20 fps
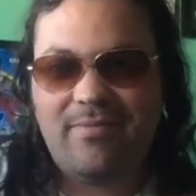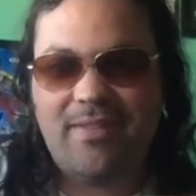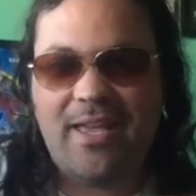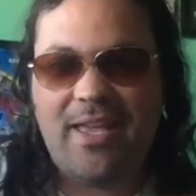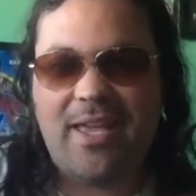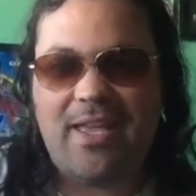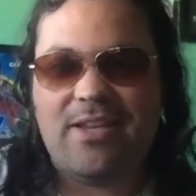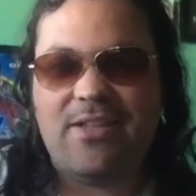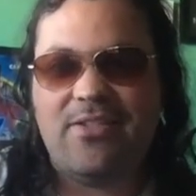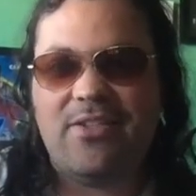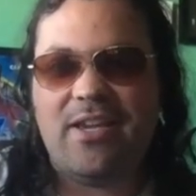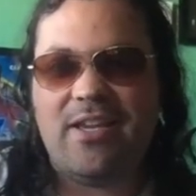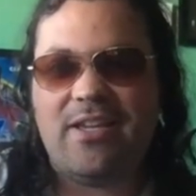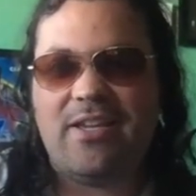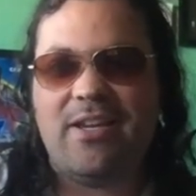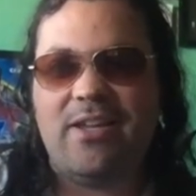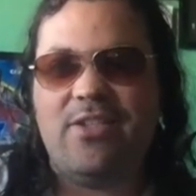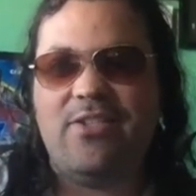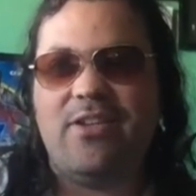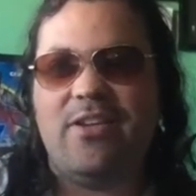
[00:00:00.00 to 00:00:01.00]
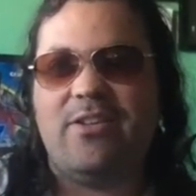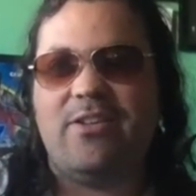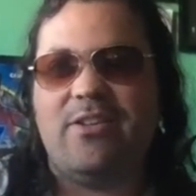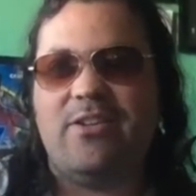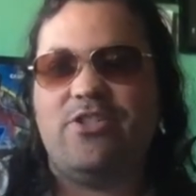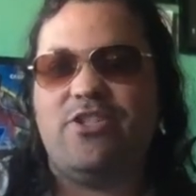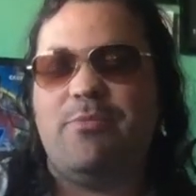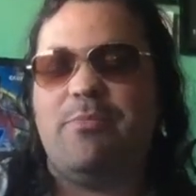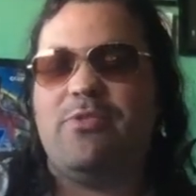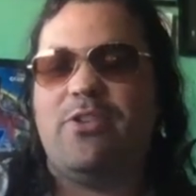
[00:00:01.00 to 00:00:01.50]
And it's like and
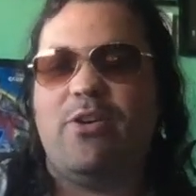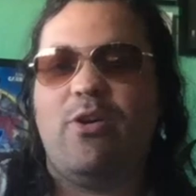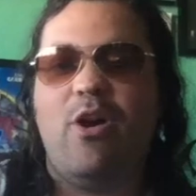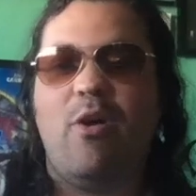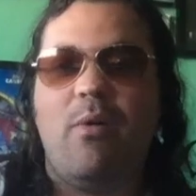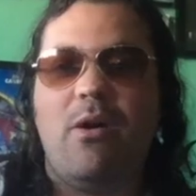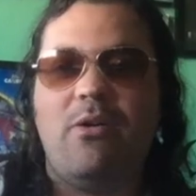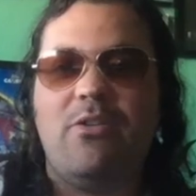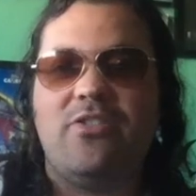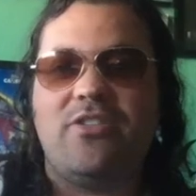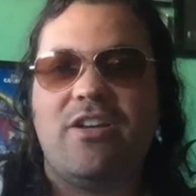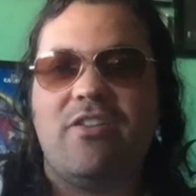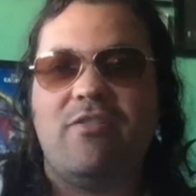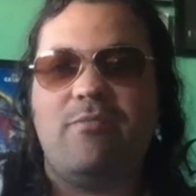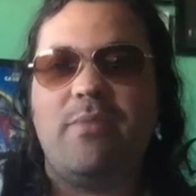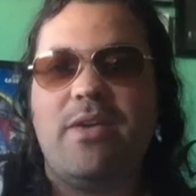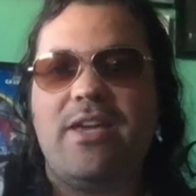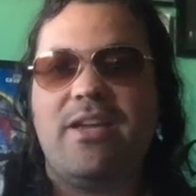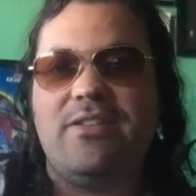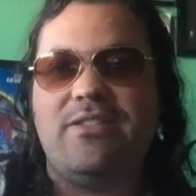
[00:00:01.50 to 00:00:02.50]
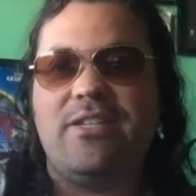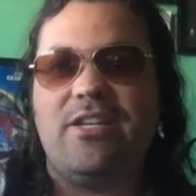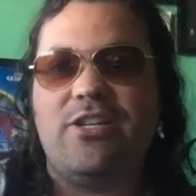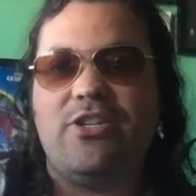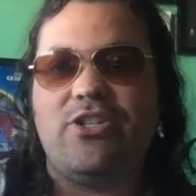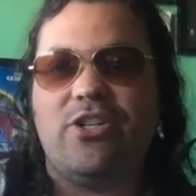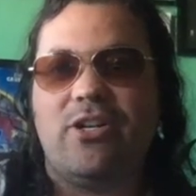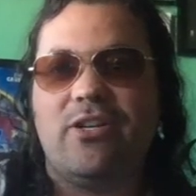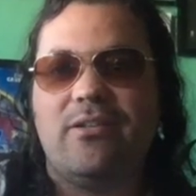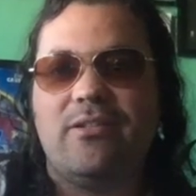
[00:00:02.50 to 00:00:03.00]
Shippo's like, oh well, it's tough being a
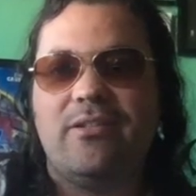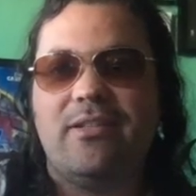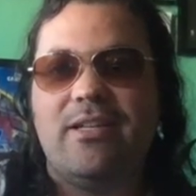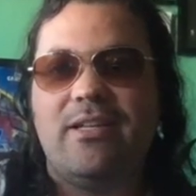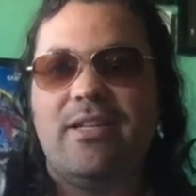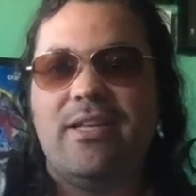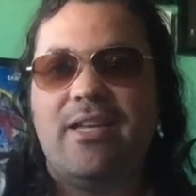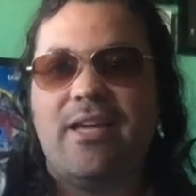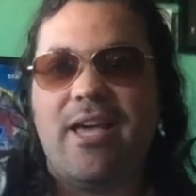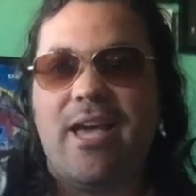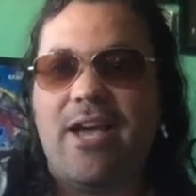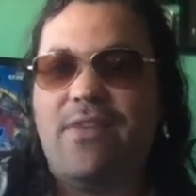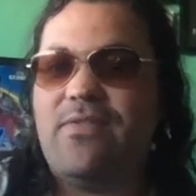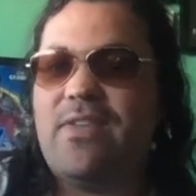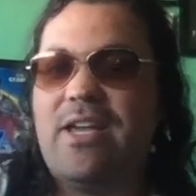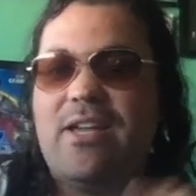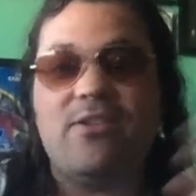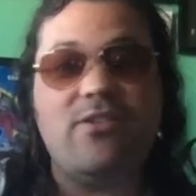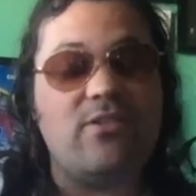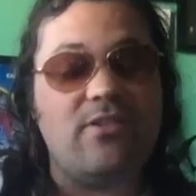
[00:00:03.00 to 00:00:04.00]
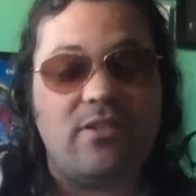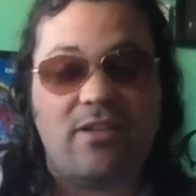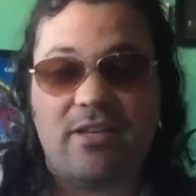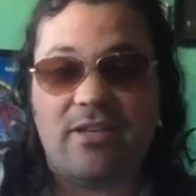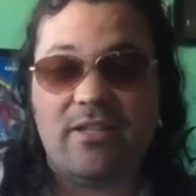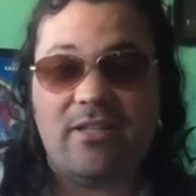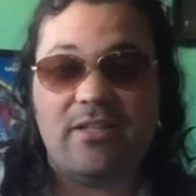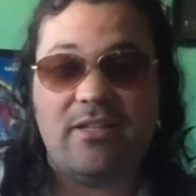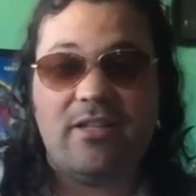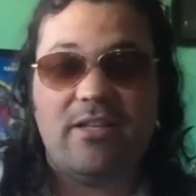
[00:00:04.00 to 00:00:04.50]
teacher. And then
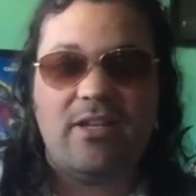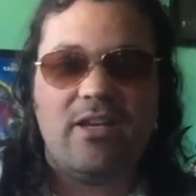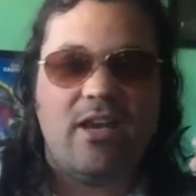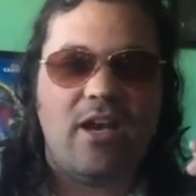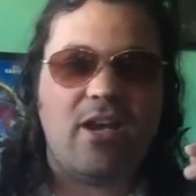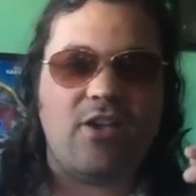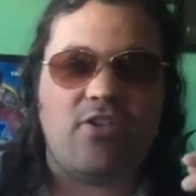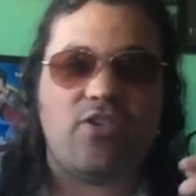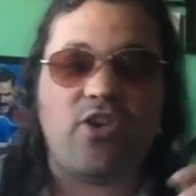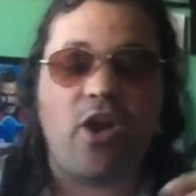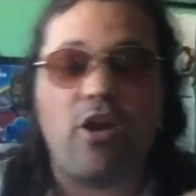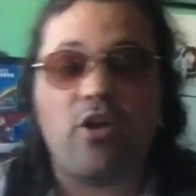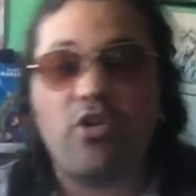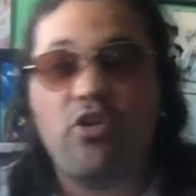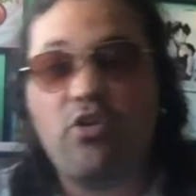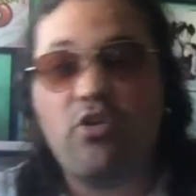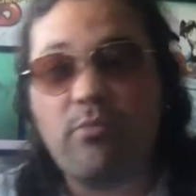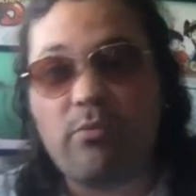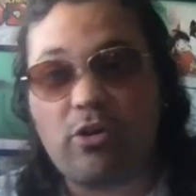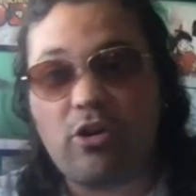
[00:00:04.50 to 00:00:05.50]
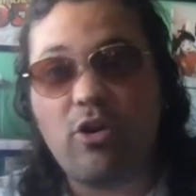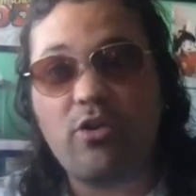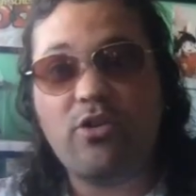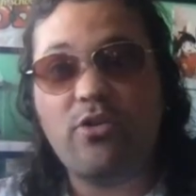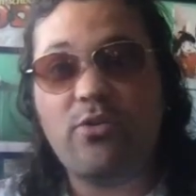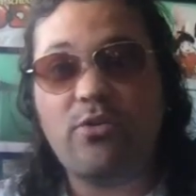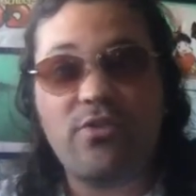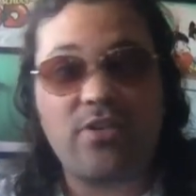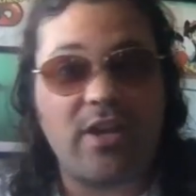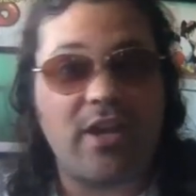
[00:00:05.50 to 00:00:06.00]
Sagu and
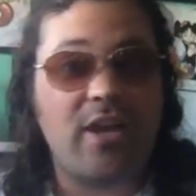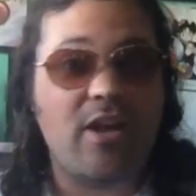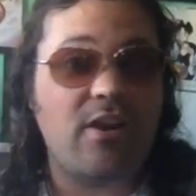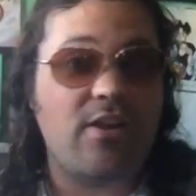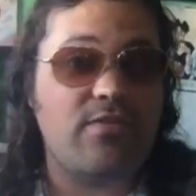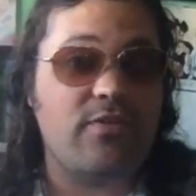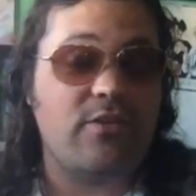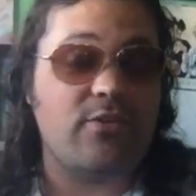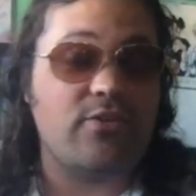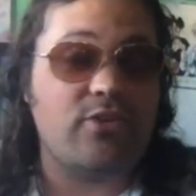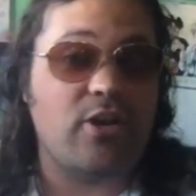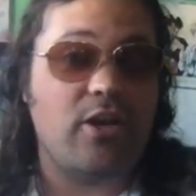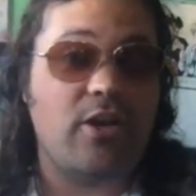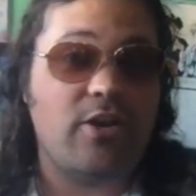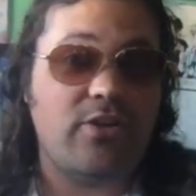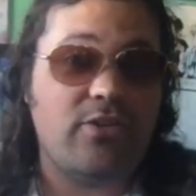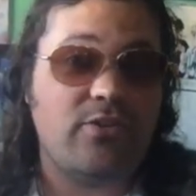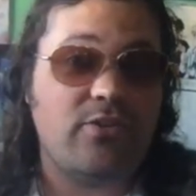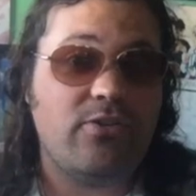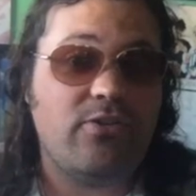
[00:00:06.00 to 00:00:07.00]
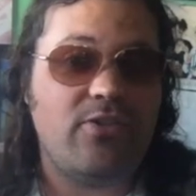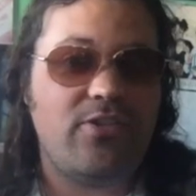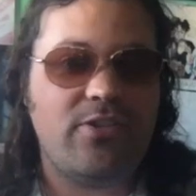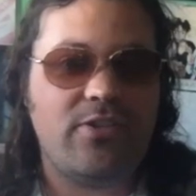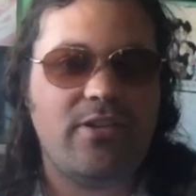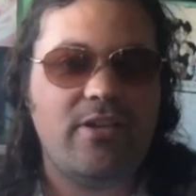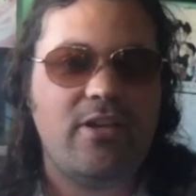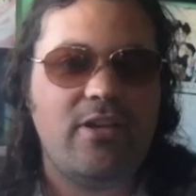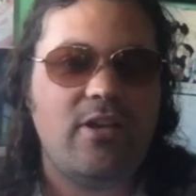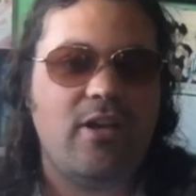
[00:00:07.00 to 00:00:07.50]
Moroku is there and their daughters,
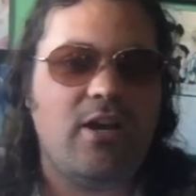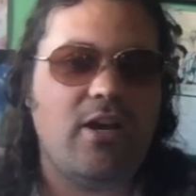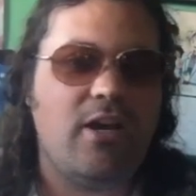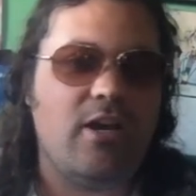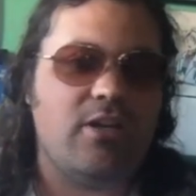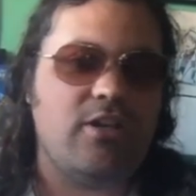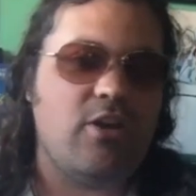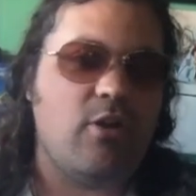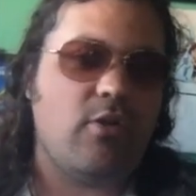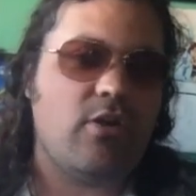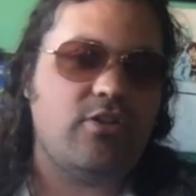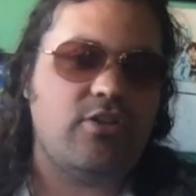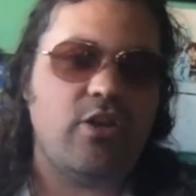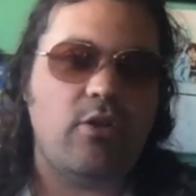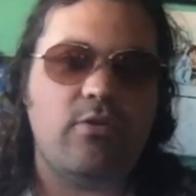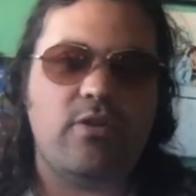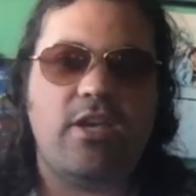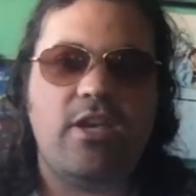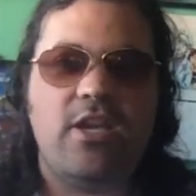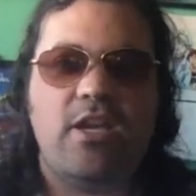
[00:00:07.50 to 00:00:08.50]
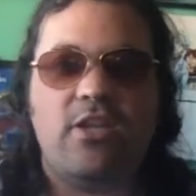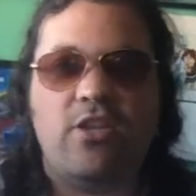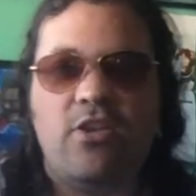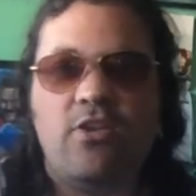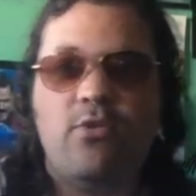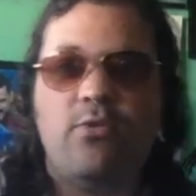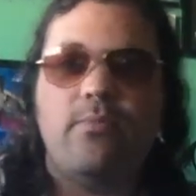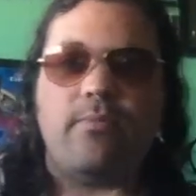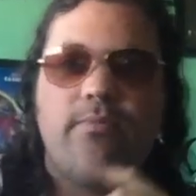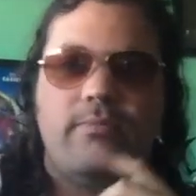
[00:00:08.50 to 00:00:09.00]
Gelkito and
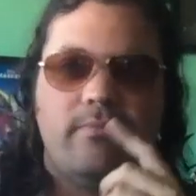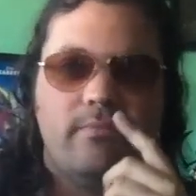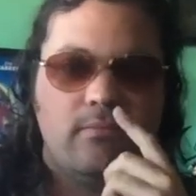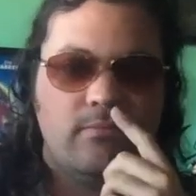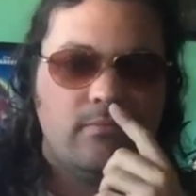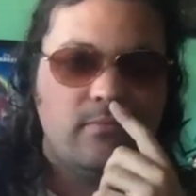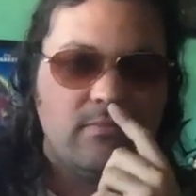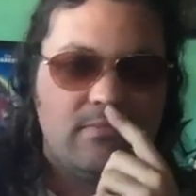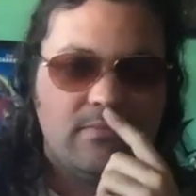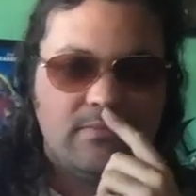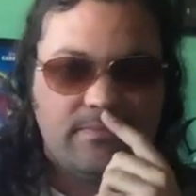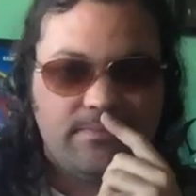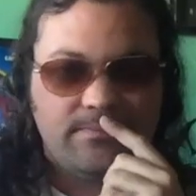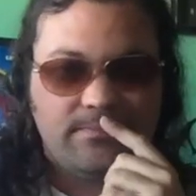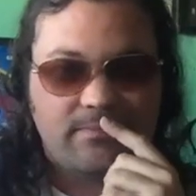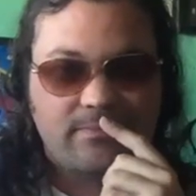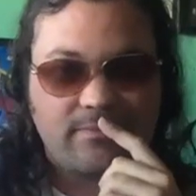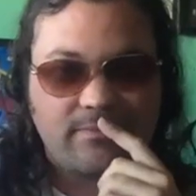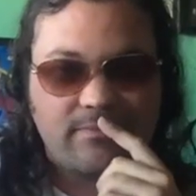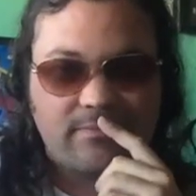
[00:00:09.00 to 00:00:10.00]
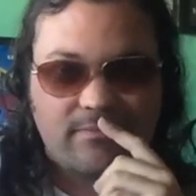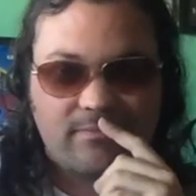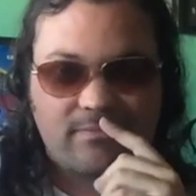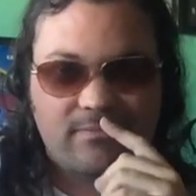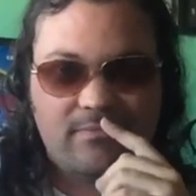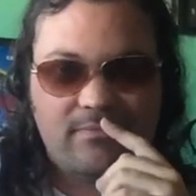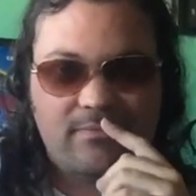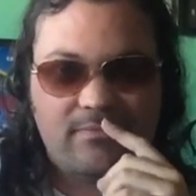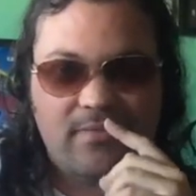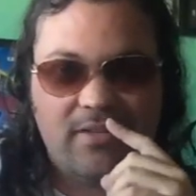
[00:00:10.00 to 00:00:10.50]
Kinyu.
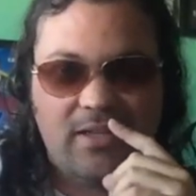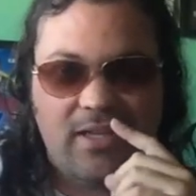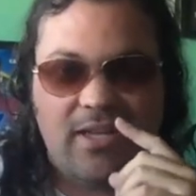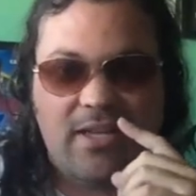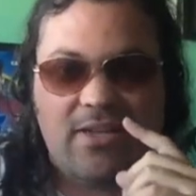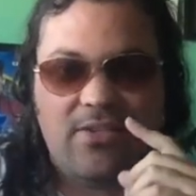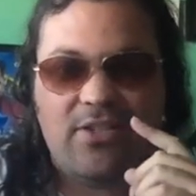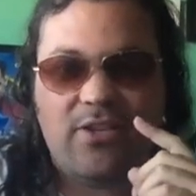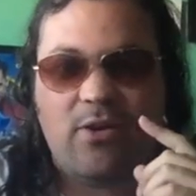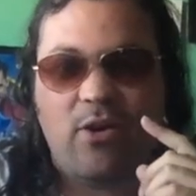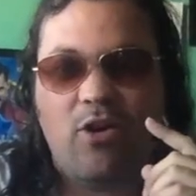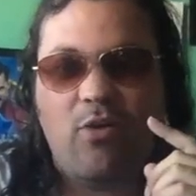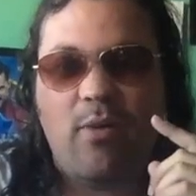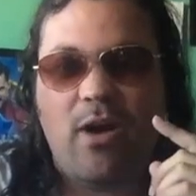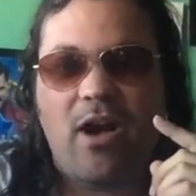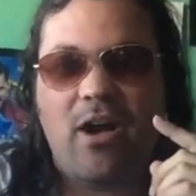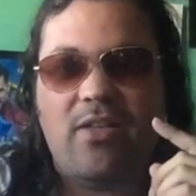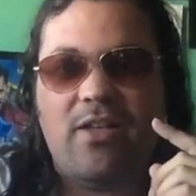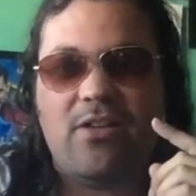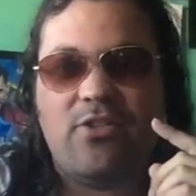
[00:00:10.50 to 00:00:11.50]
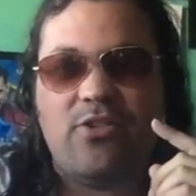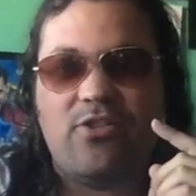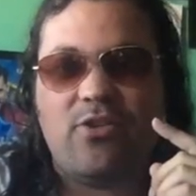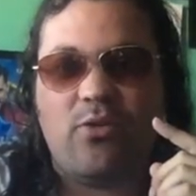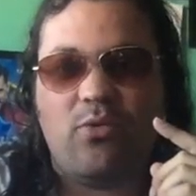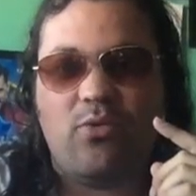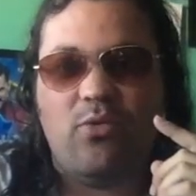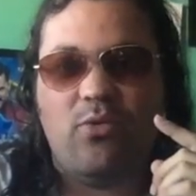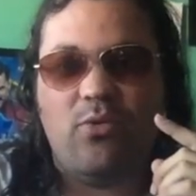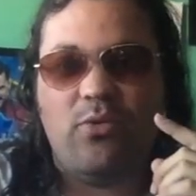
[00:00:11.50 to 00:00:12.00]
And it's like, oh wow, that's
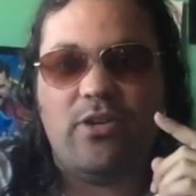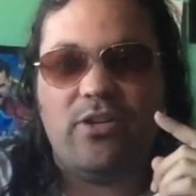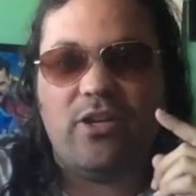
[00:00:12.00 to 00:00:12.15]
so cool, you